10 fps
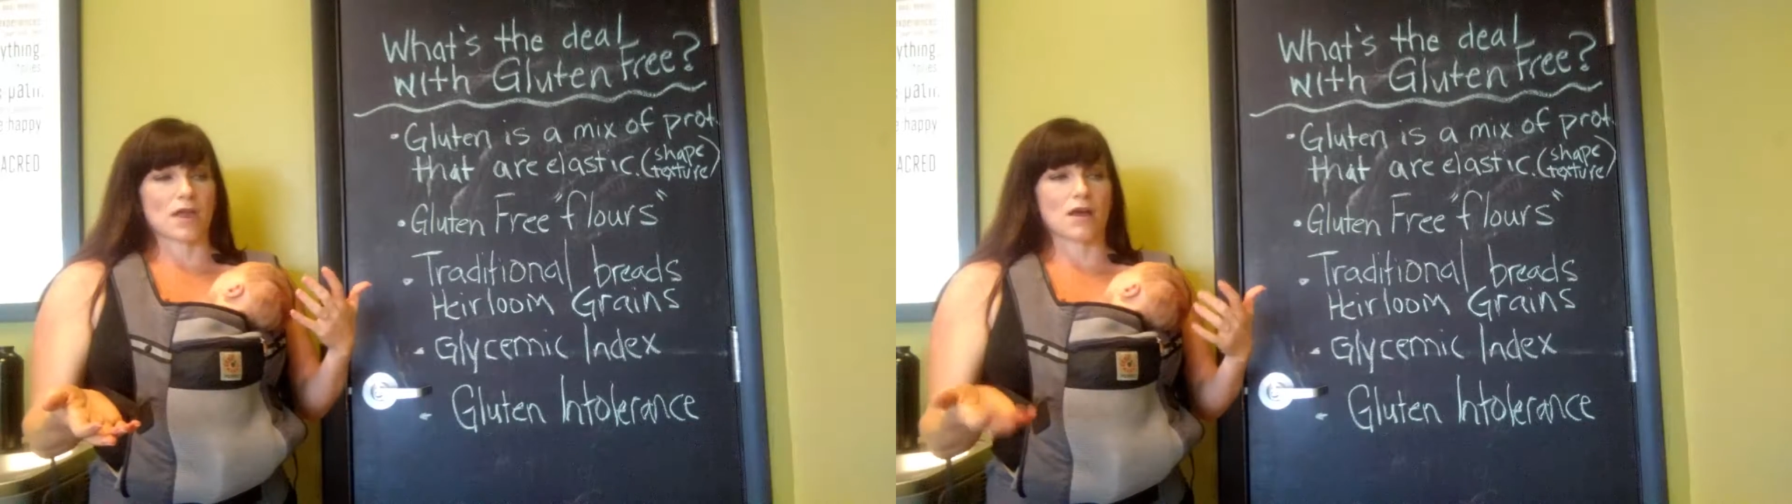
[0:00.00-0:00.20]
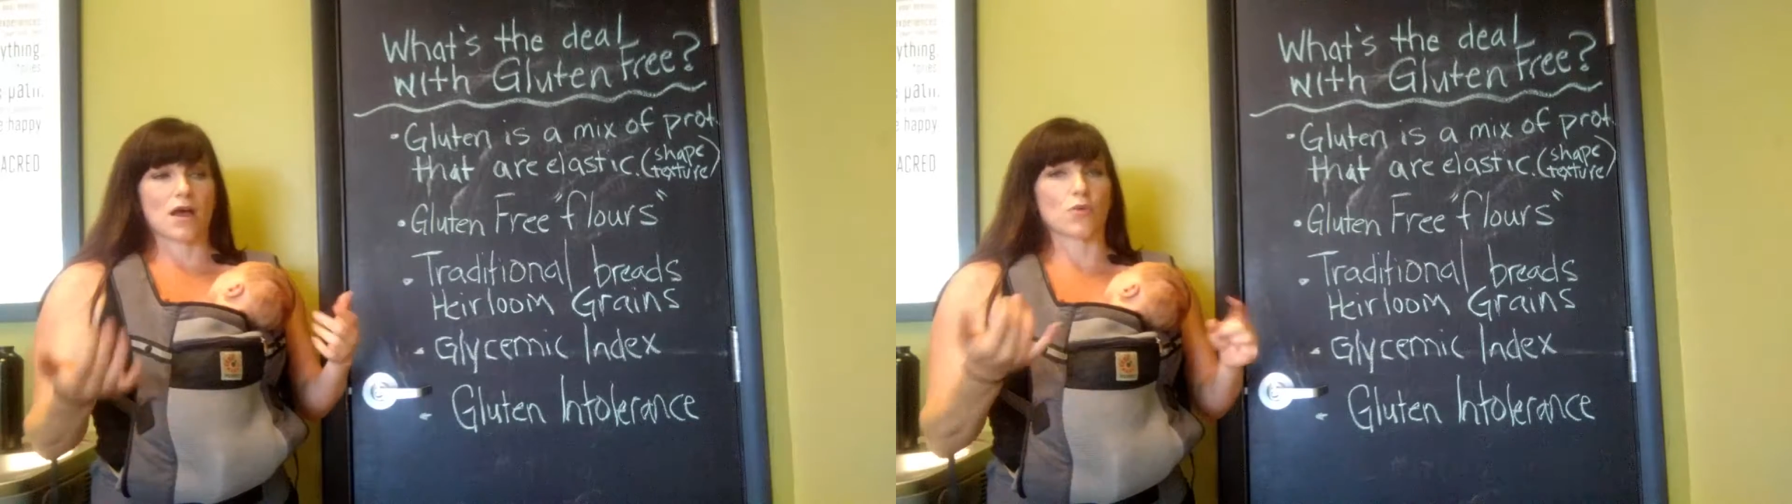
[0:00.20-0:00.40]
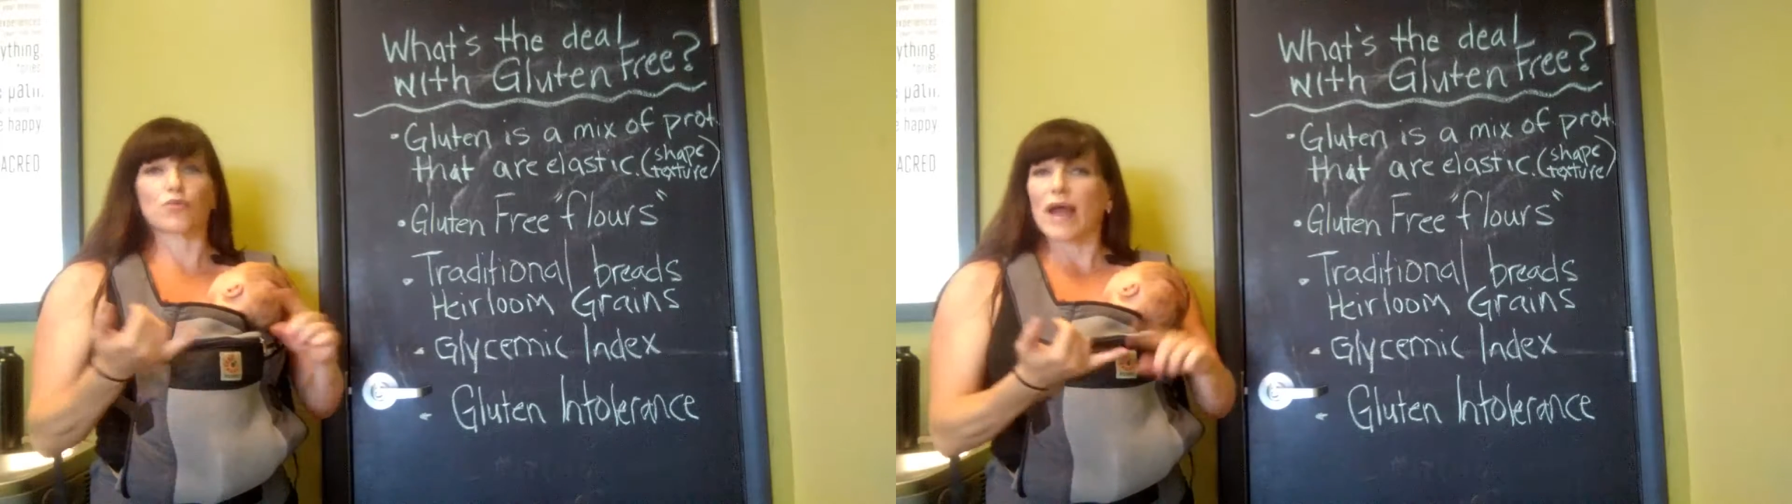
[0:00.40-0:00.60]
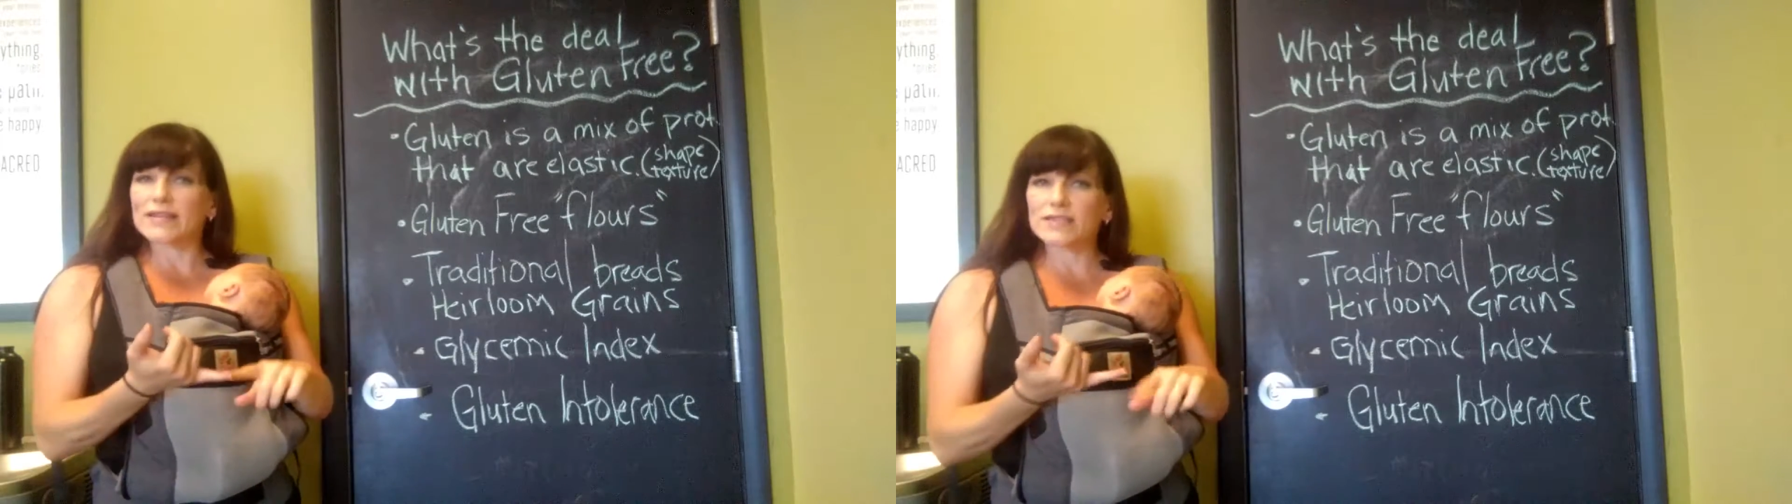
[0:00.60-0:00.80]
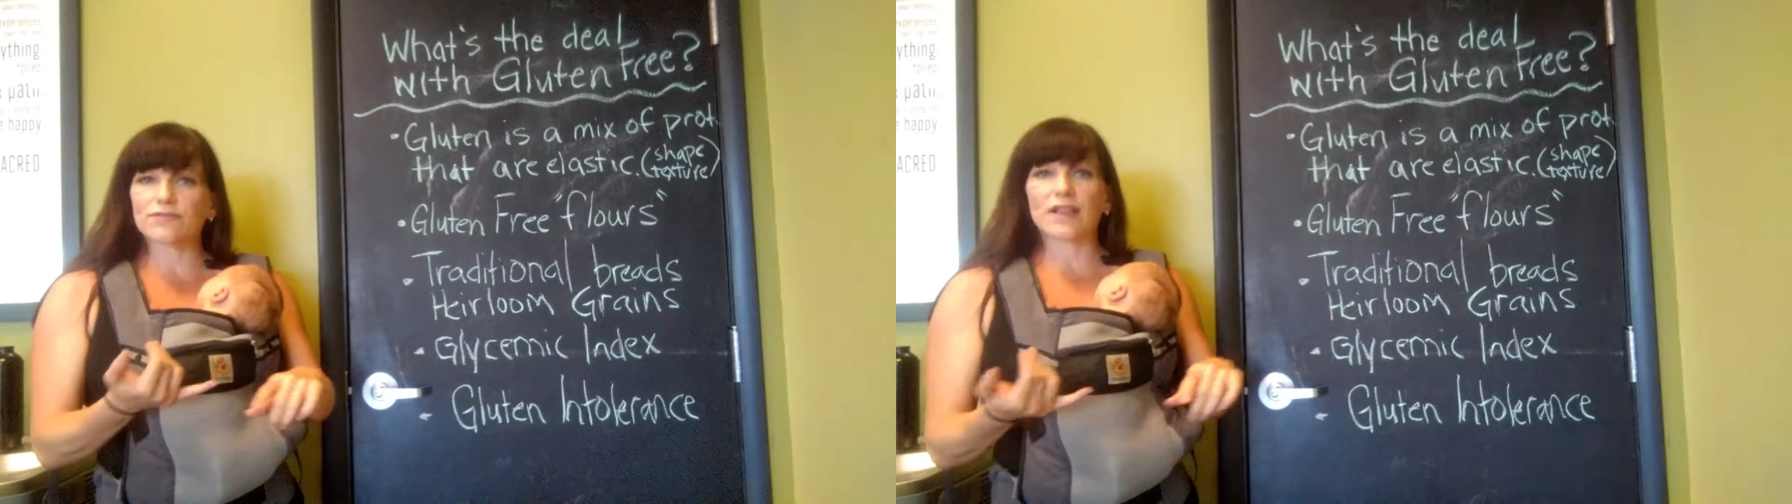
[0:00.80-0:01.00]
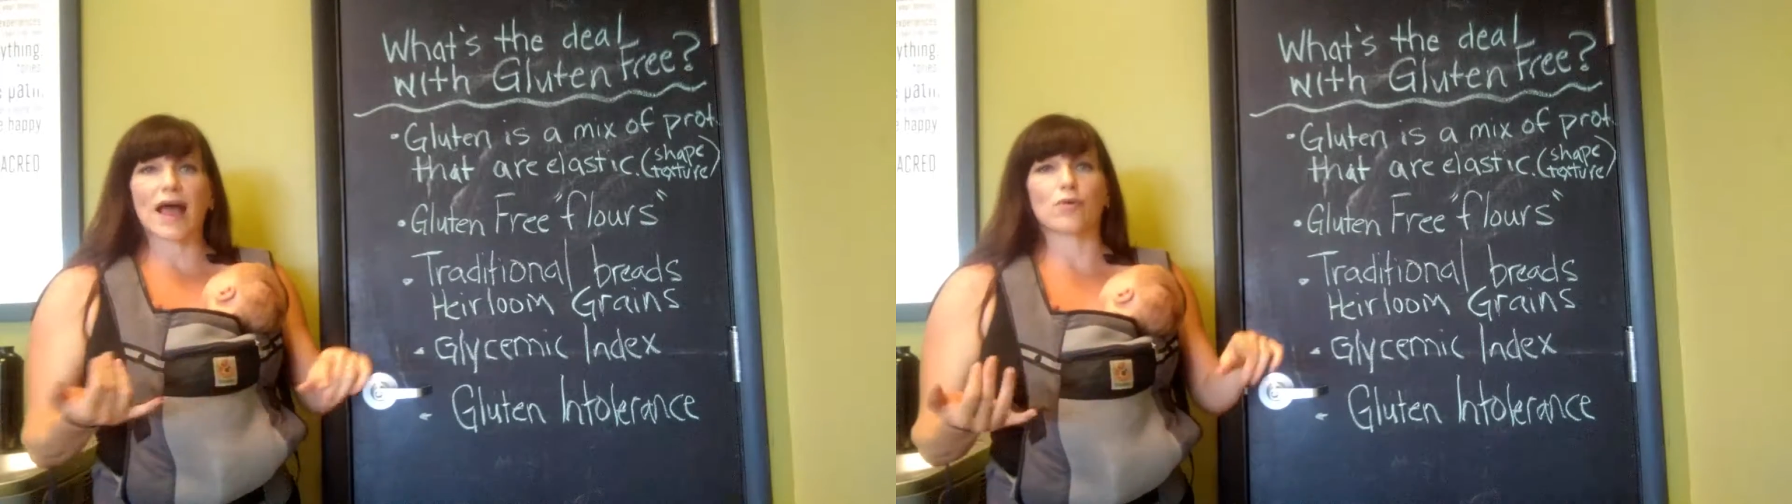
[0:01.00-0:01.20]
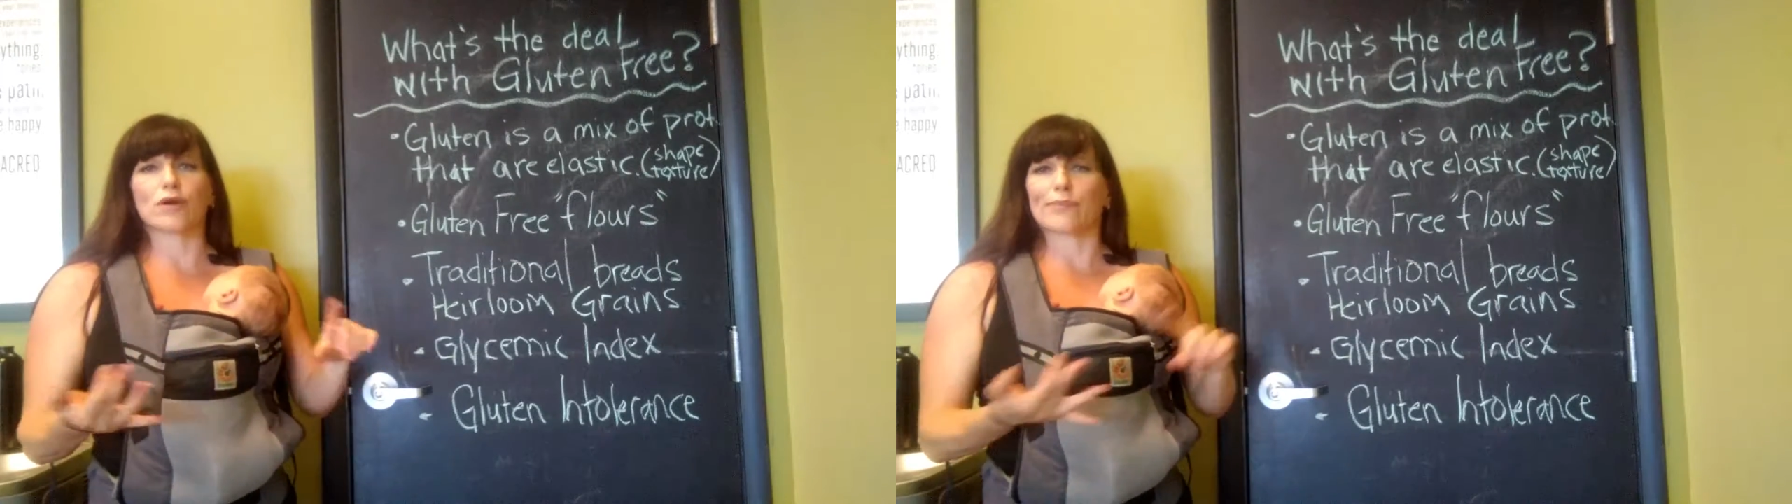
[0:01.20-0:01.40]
a rice flour,